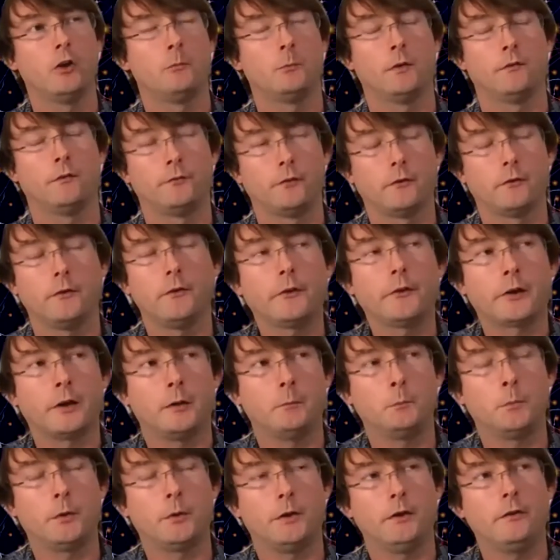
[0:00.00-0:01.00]
But for other
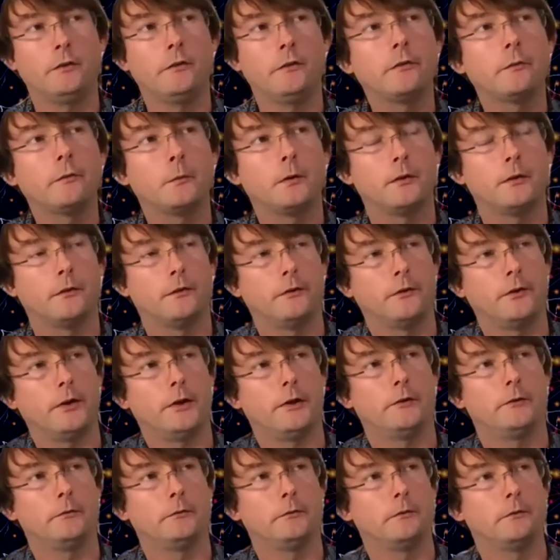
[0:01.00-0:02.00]
companies, whether
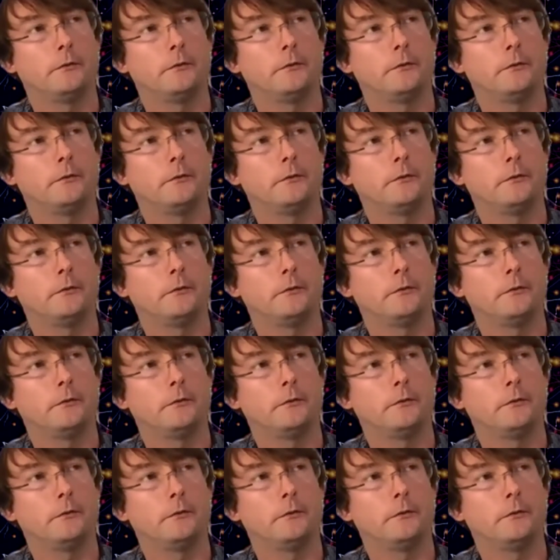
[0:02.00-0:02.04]
they're